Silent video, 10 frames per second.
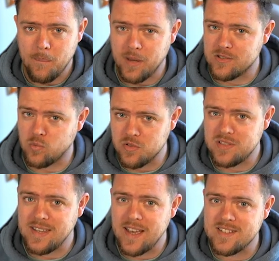because
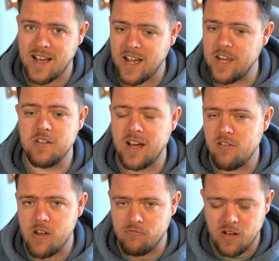once he gets higher and
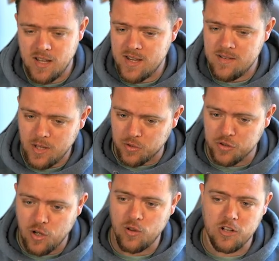higher in rating, he will
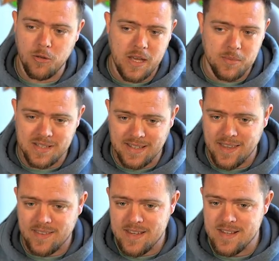no longer be able to
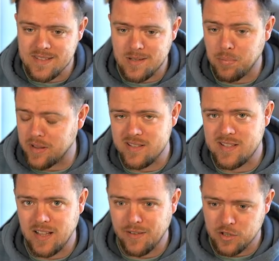get these
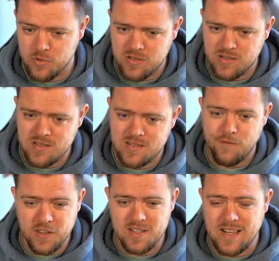playstyle evolutions.
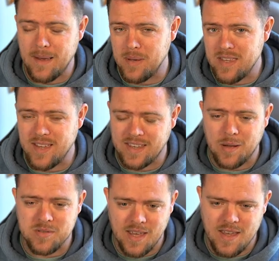For the time being, they're
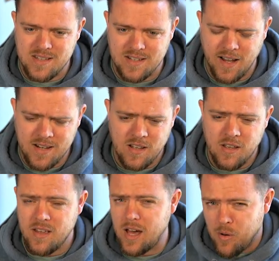capped at 89.
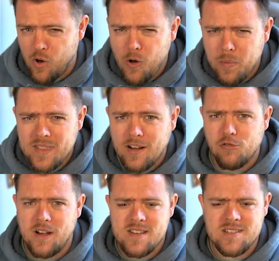I'm hoping that
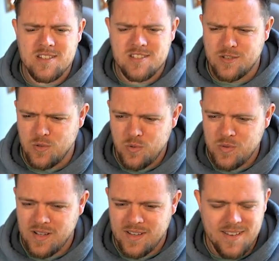raises
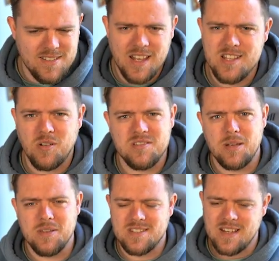soon. It's getting towards
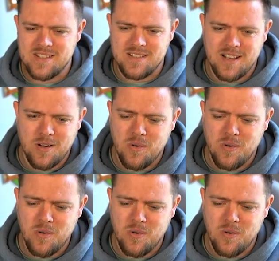team of the season now.